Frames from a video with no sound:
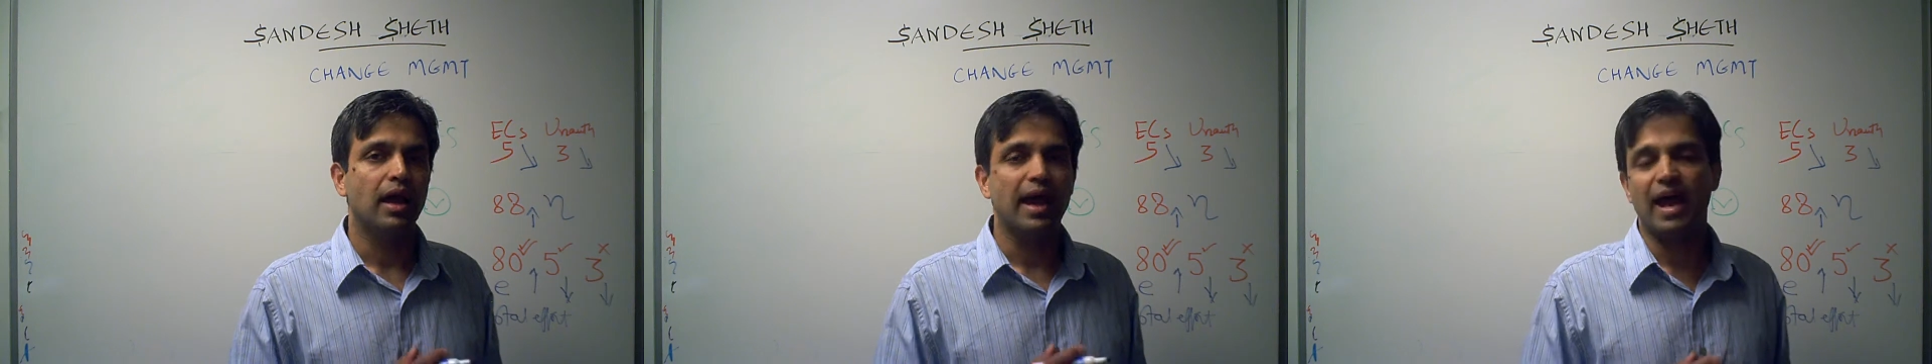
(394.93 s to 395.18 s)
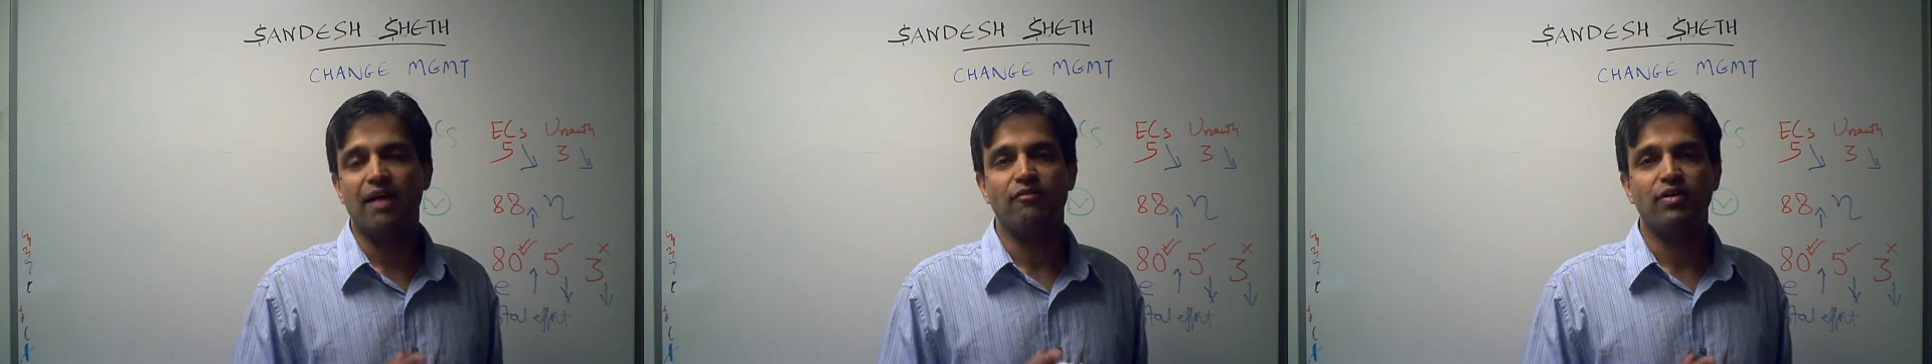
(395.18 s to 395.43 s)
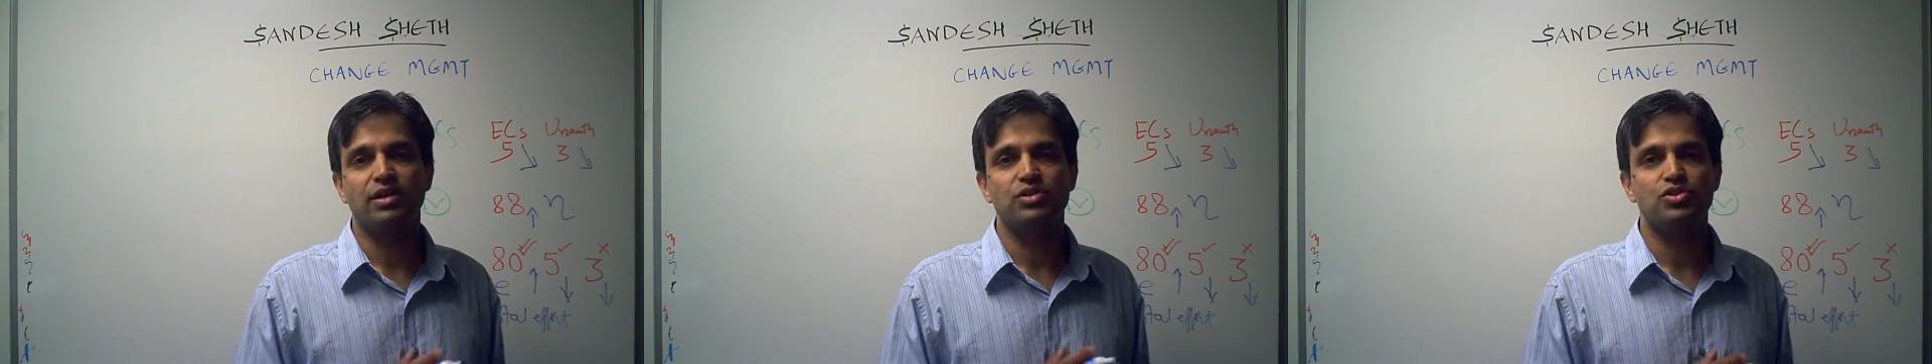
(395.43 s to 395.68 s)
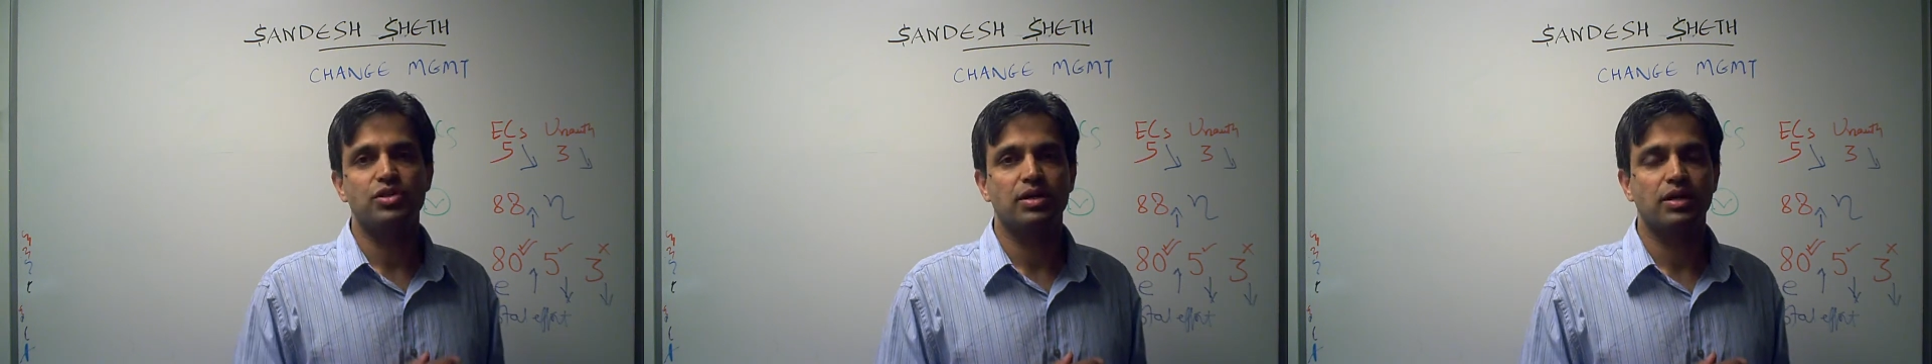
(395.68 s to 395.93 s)

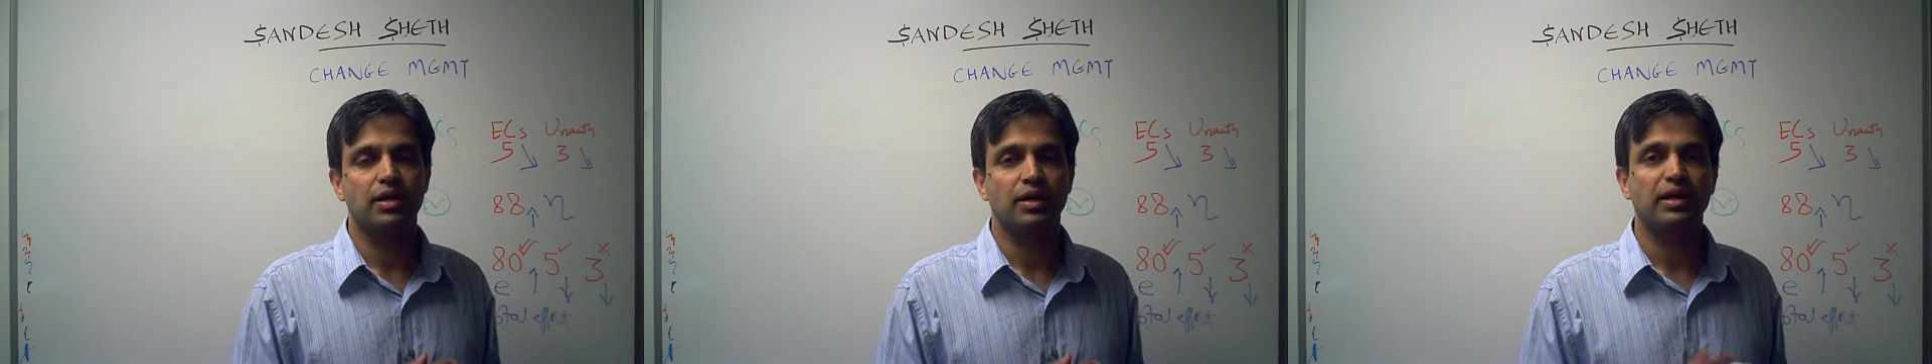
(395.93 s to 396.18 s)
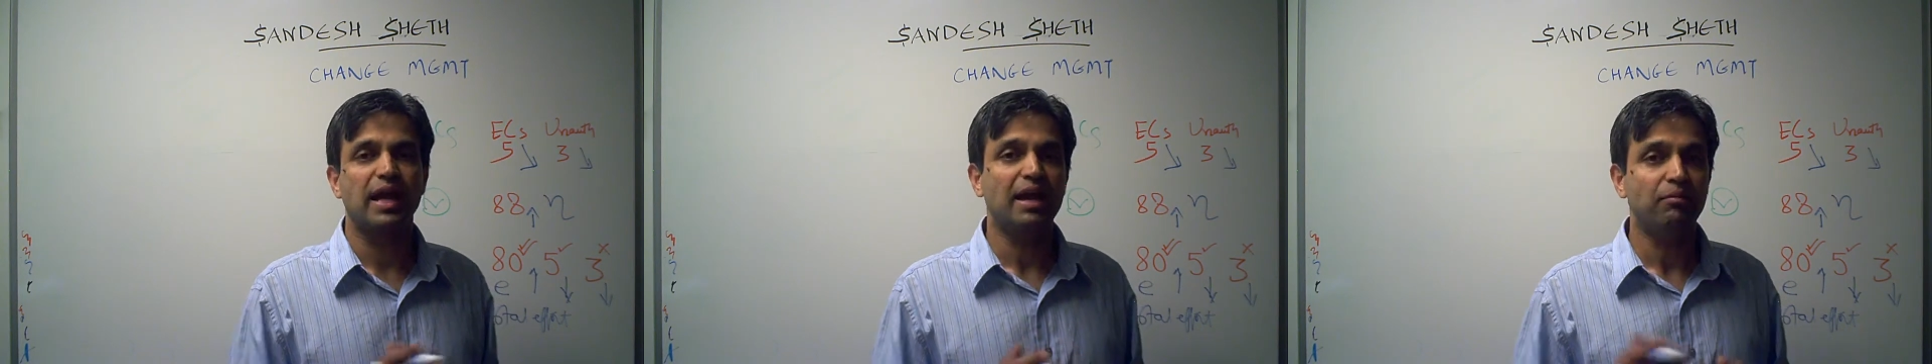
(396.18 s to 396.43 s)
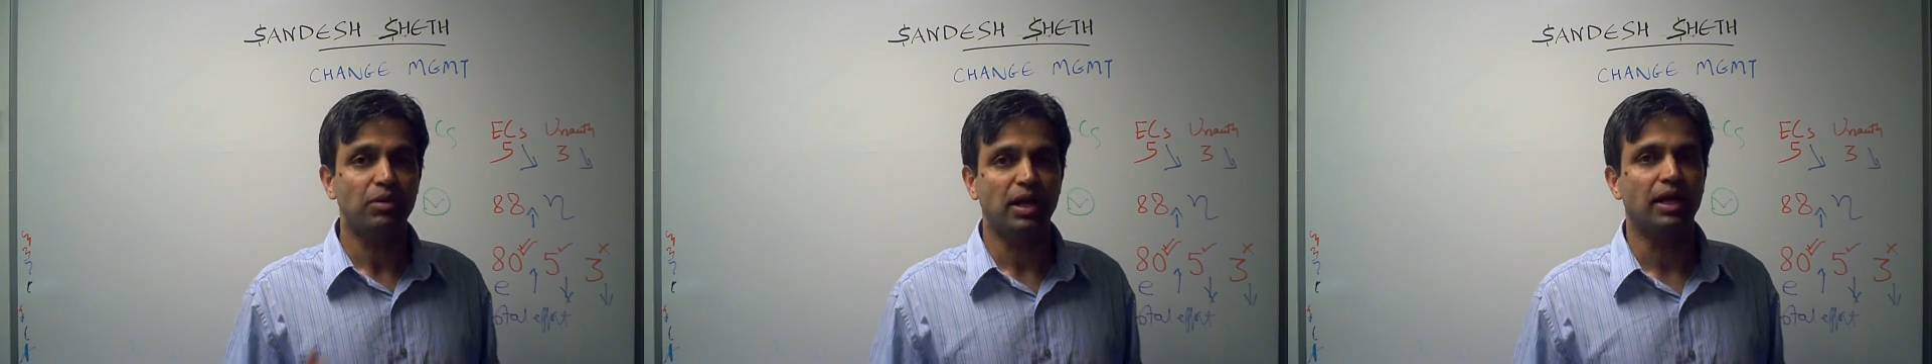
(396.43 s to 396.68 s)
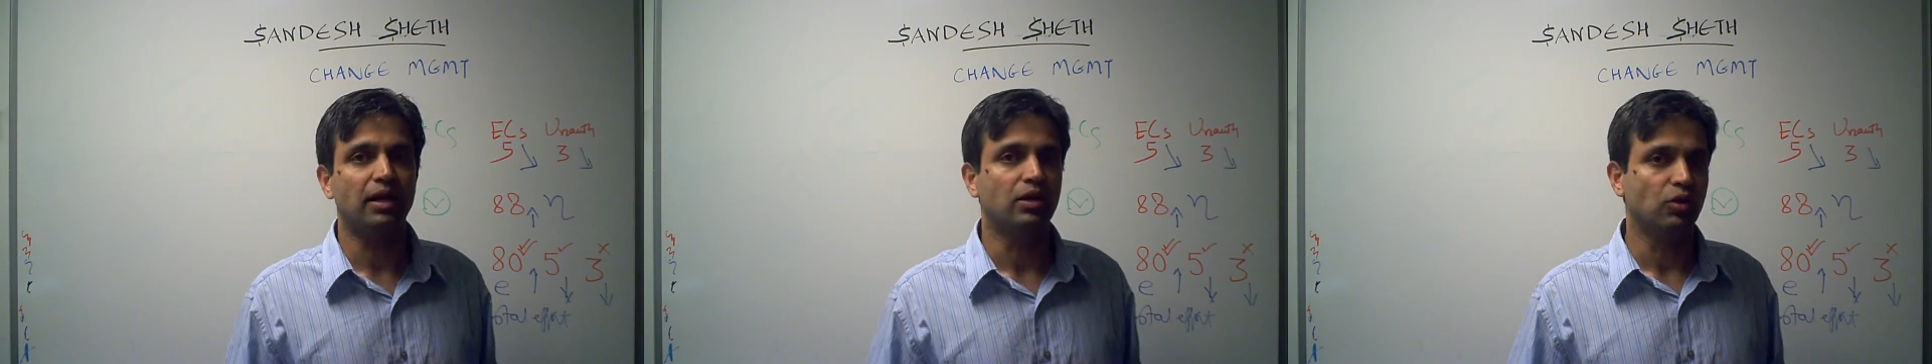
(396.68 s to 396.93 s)
average time
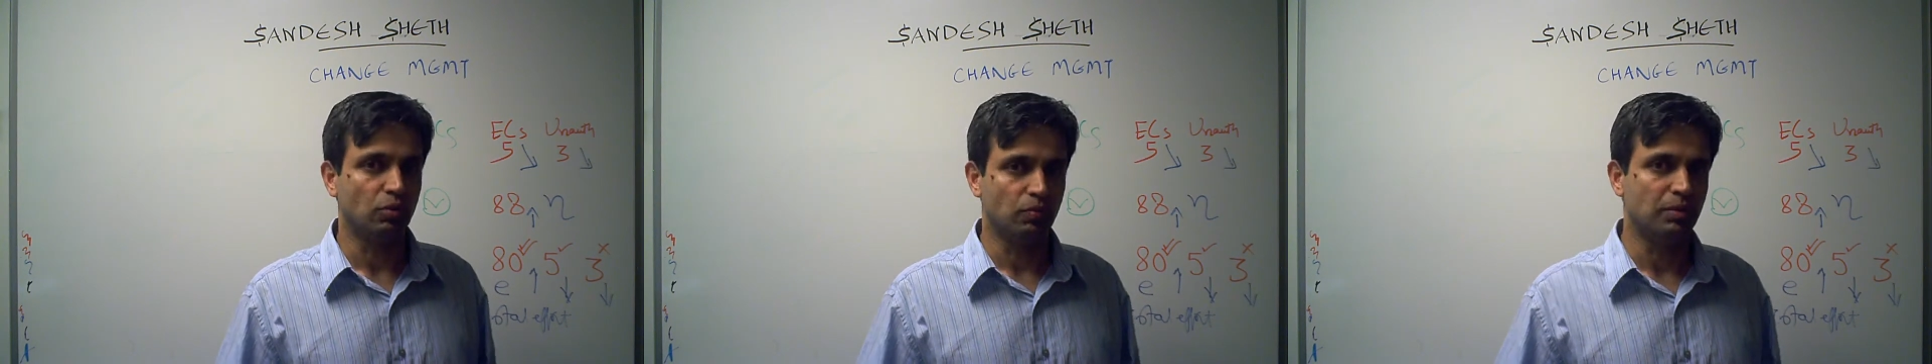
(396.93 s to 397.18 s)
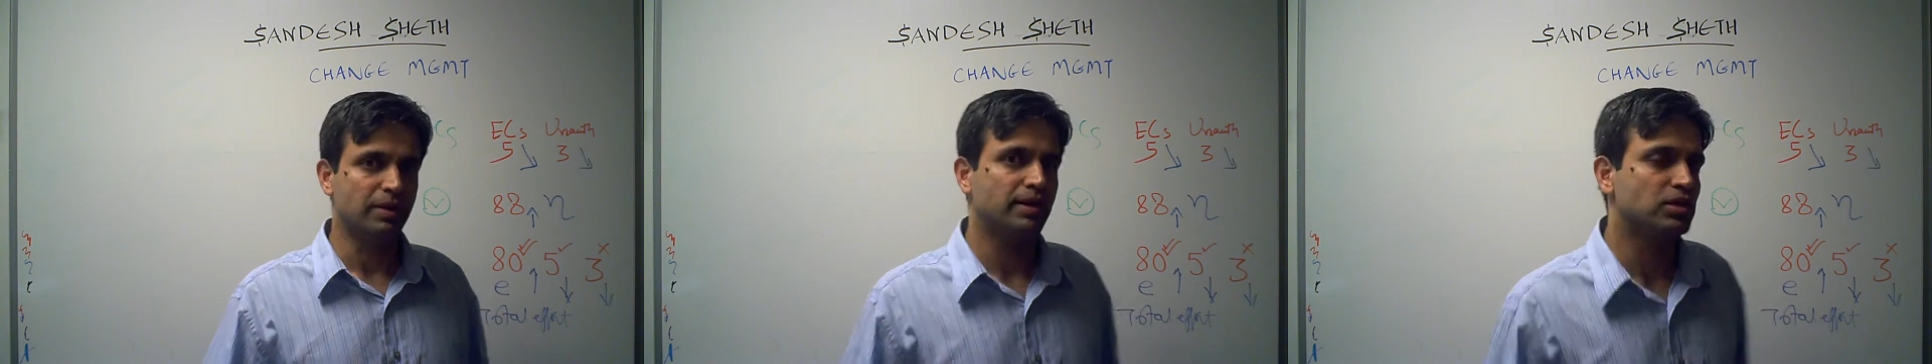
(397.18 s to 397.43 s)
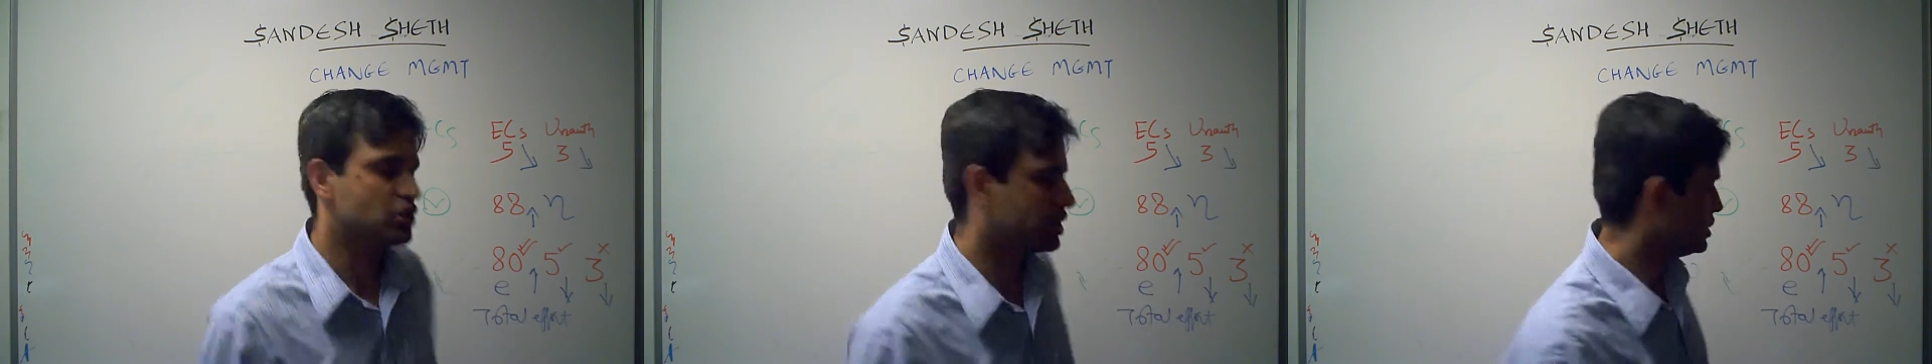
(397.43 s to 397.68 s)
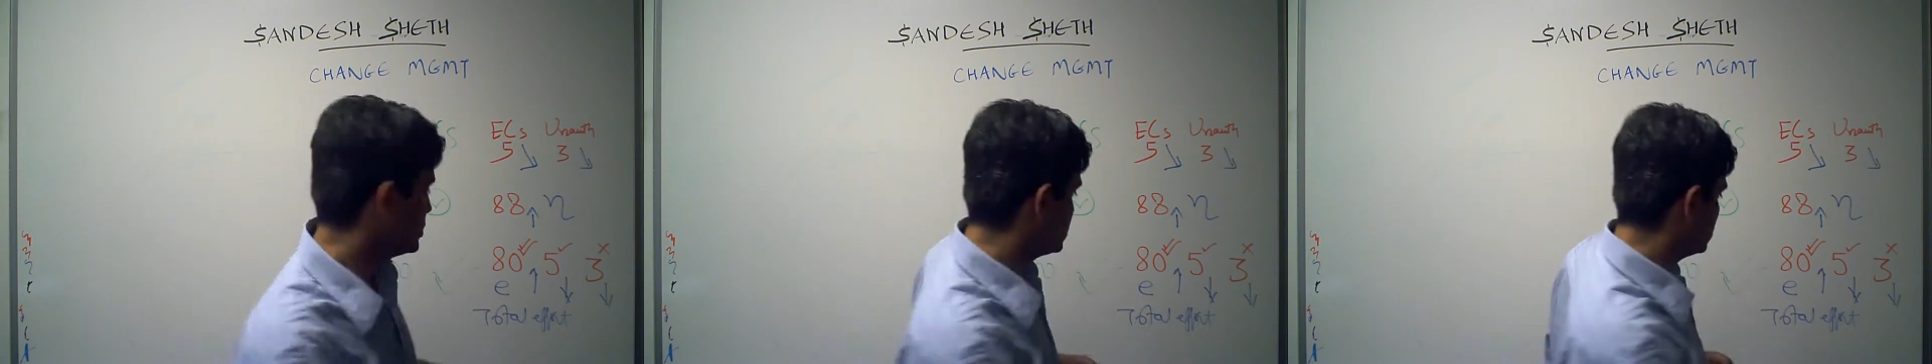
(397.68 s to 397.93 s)
taken to implement a
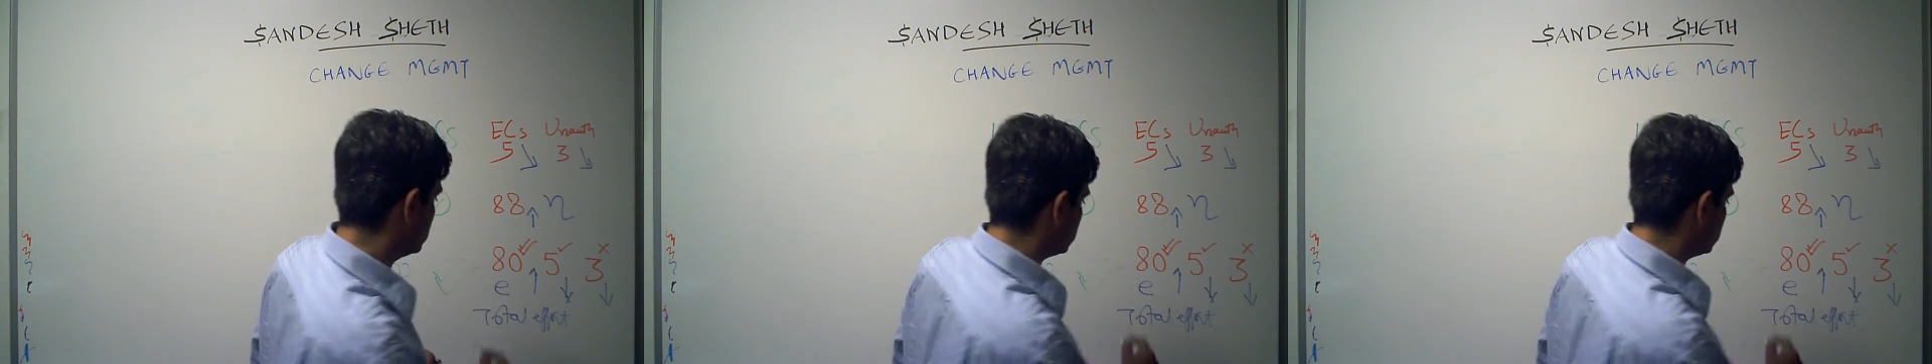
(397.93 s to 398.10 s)
change.